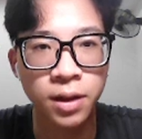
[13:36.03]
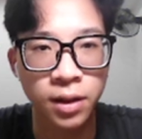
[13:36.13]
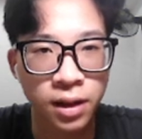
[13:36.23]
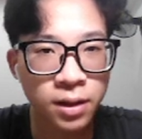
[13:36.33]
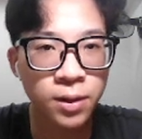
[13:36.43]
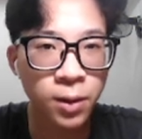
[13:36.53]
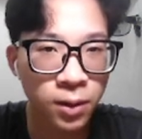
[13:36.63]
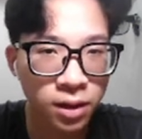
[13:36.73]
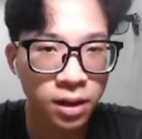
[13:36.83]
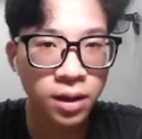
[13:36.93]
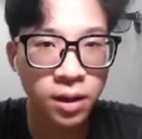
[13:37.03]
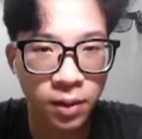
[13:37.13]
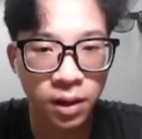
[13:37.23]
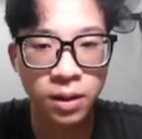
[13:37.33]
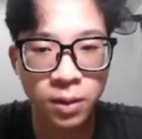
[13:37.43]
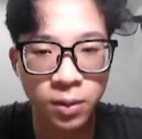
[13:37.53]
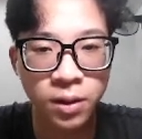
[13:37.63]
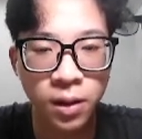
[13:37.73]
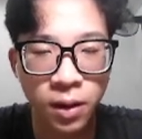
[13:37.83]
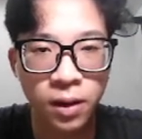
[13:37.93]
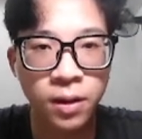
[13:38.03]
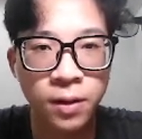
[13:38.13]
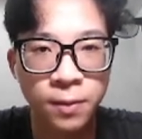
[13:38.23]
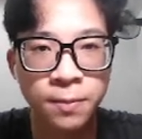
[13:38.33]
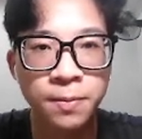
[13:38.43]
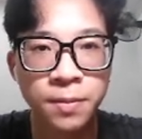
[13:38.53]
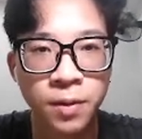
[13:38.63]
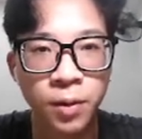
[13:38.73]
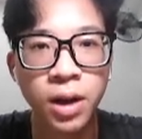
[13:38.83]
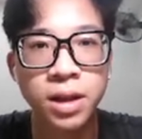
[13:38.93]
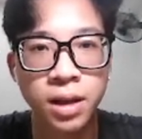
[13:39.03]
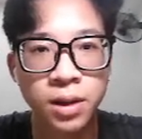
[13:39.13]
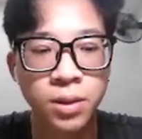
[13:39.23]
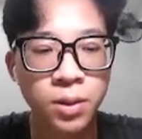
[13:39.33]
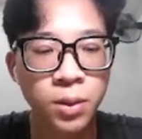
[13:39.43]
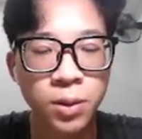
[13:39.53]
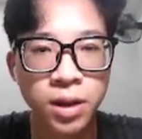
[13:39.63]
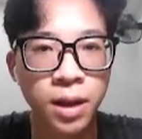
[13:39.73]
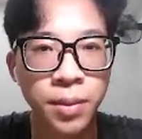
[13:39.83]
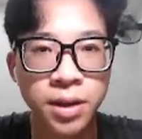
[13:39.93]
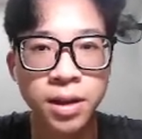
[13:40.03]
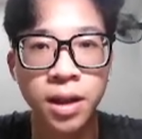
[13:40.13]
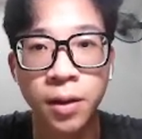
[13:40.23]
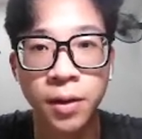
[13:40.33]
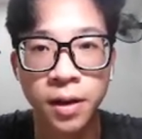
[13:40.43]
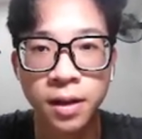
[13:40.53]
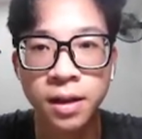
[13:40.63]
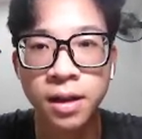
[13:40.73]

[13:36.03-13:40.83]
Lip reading: to install TestSelect OCR, which is a tool that I mentioned earlier.